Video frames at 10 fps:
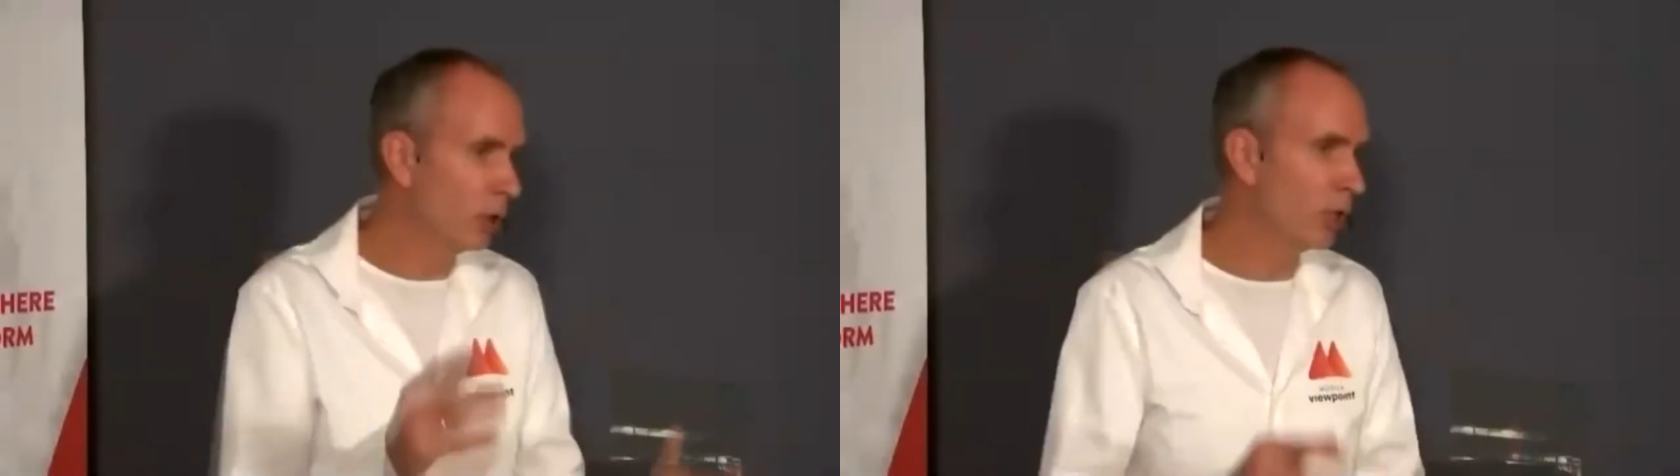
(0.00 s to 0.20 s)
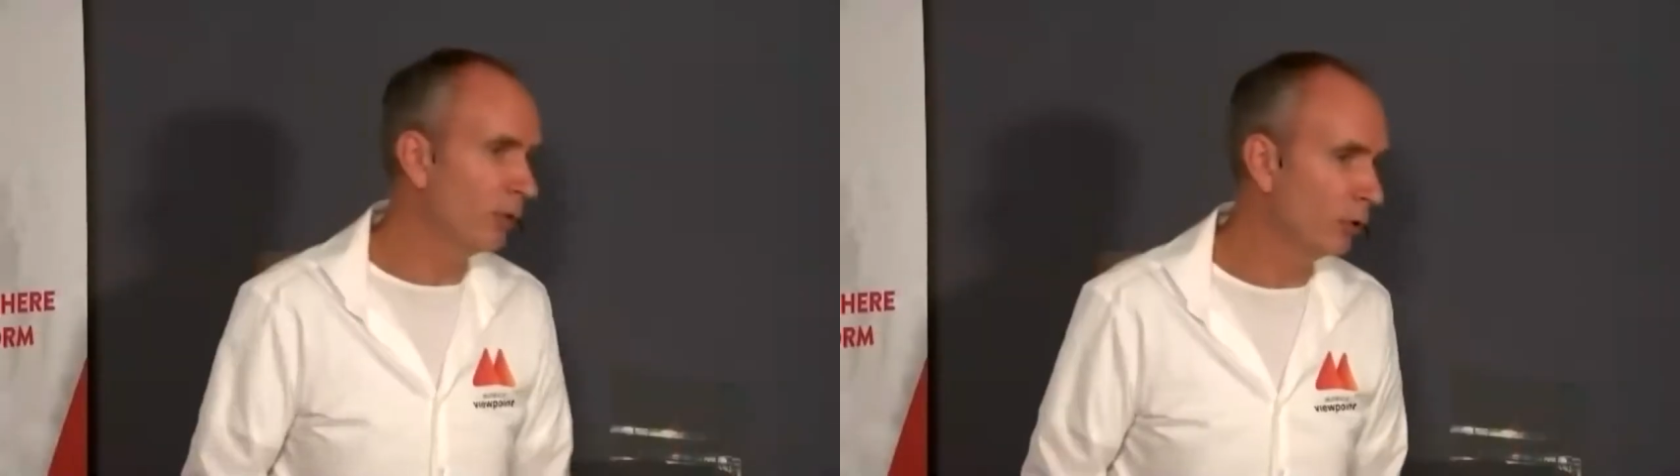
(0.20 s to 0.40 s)
to
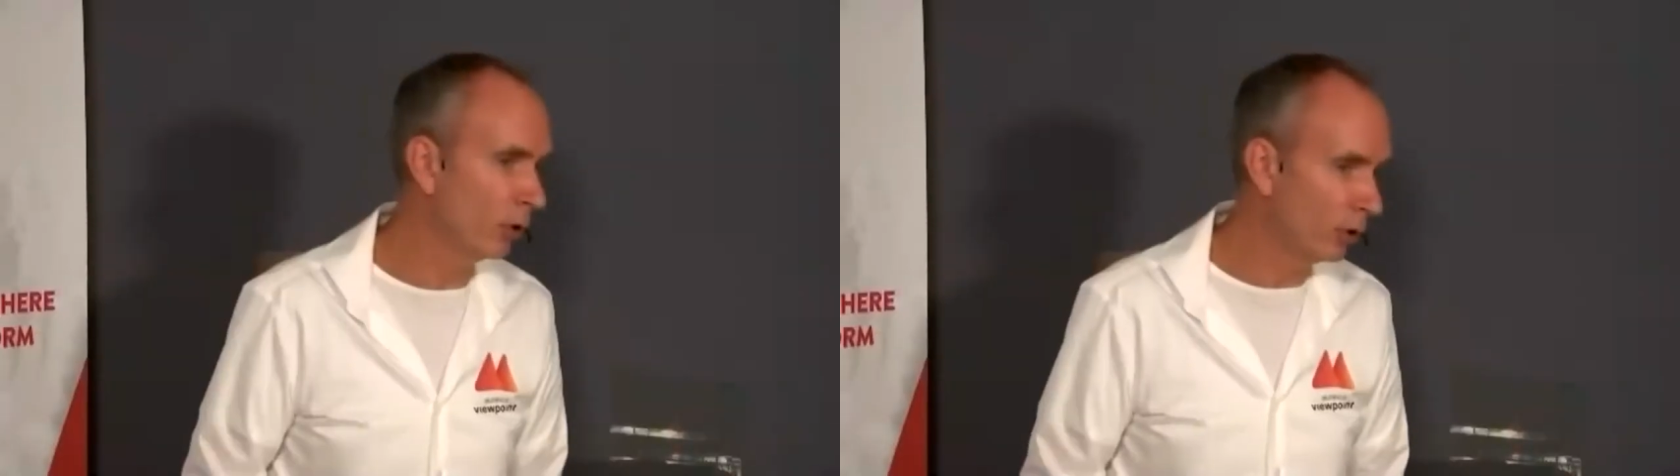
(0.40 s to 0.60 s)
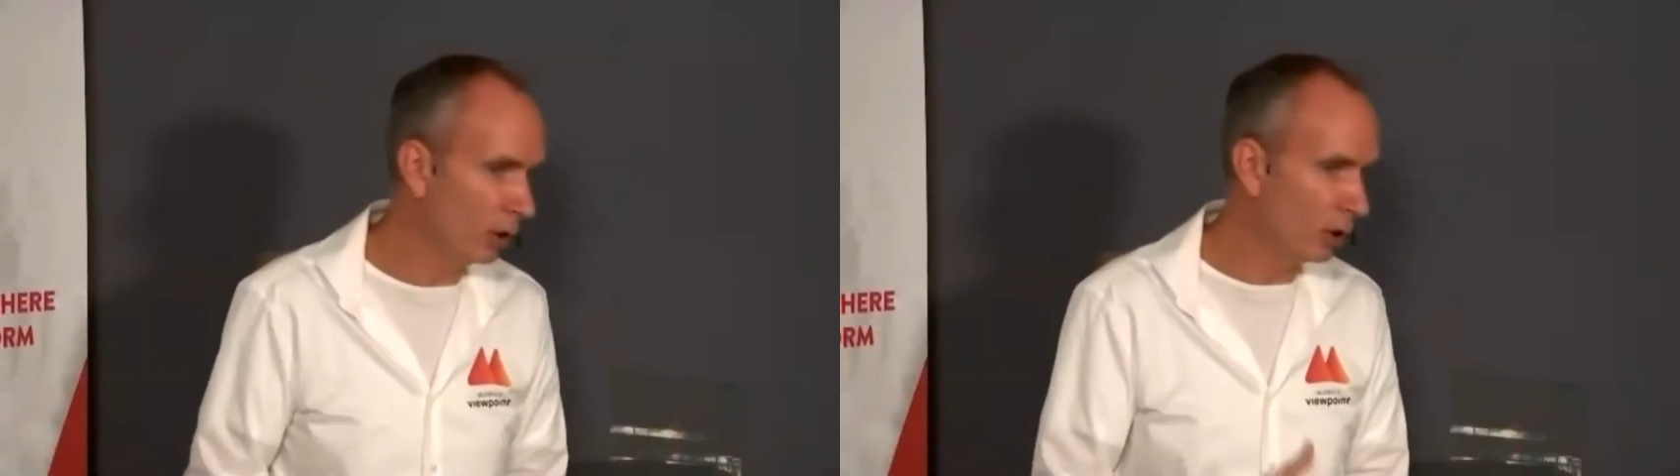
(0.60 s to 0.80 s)
receive it
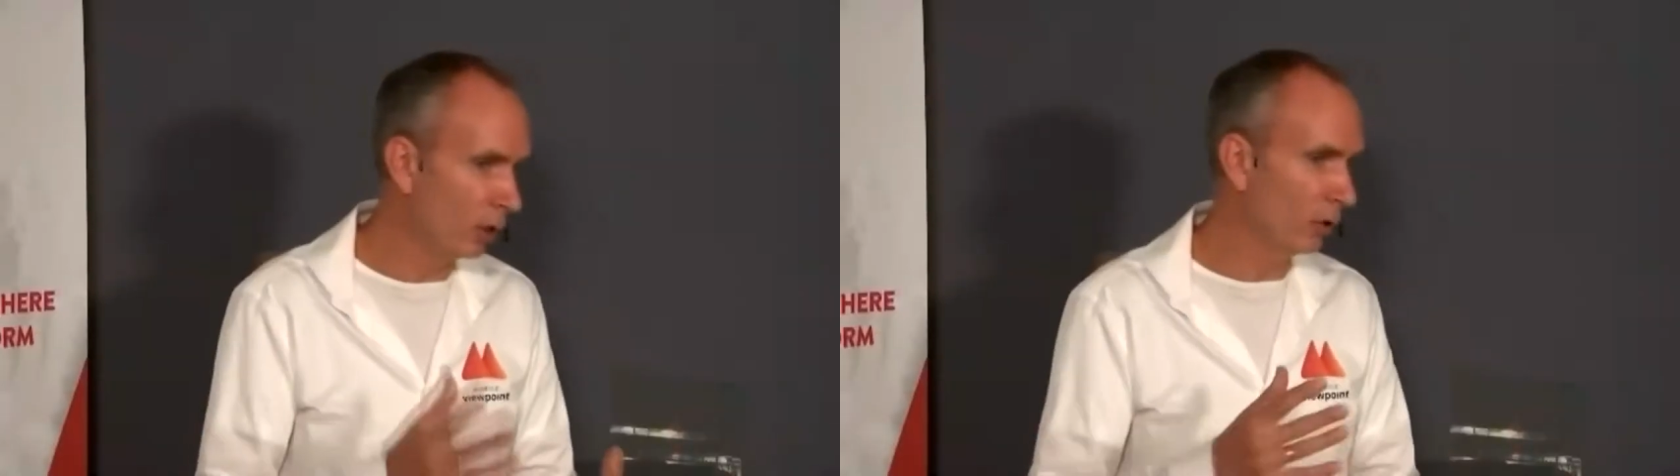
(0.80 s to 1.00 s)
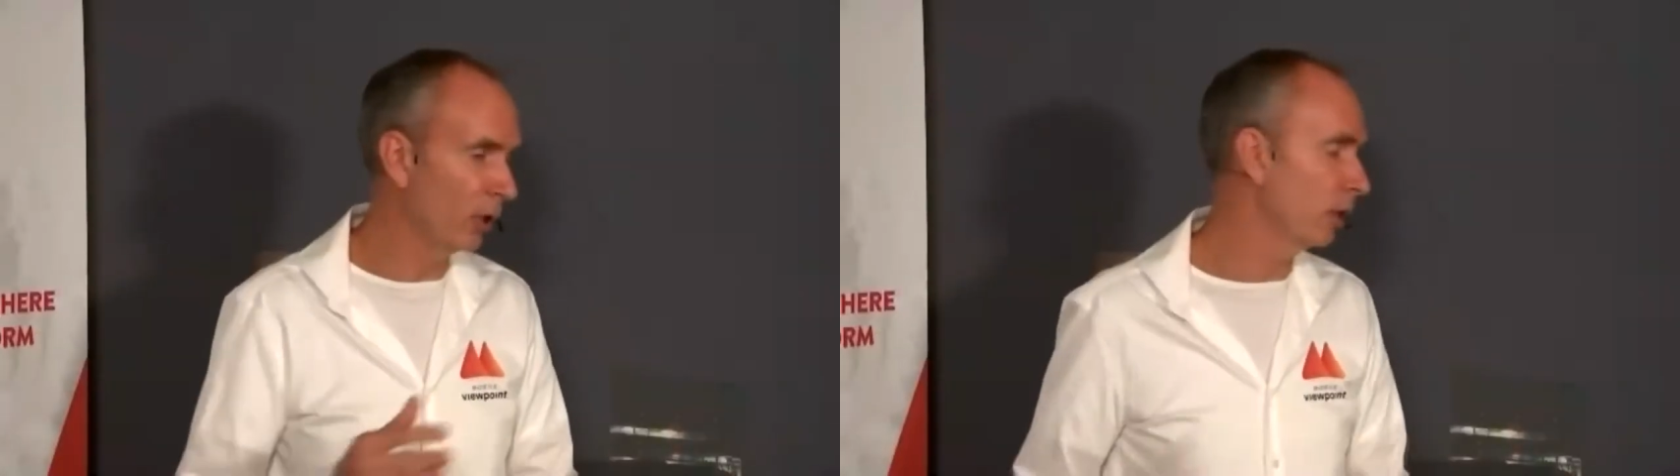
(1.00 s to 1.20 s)
on a
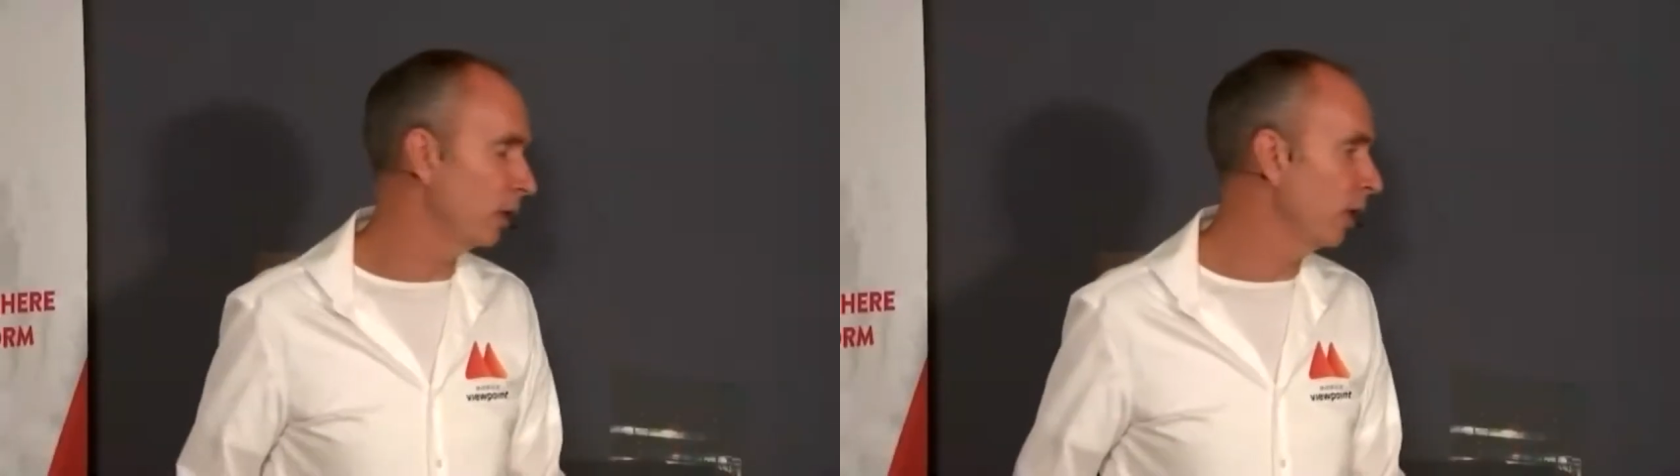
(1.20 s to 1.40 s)
decoder, it,